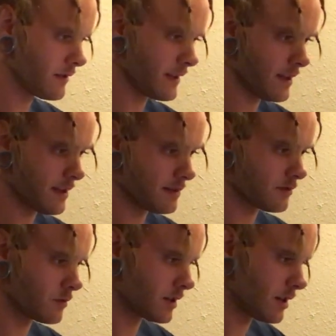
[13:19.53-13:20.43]
Yeah, this
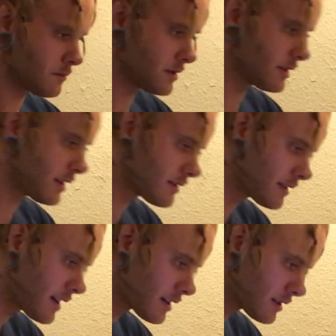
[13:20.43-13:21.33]
is working out pretty
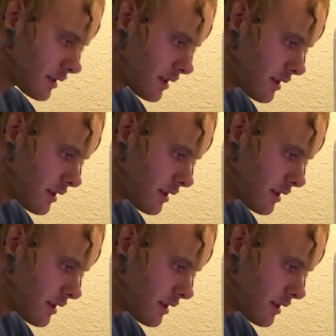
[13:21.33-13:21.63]
nicely actually.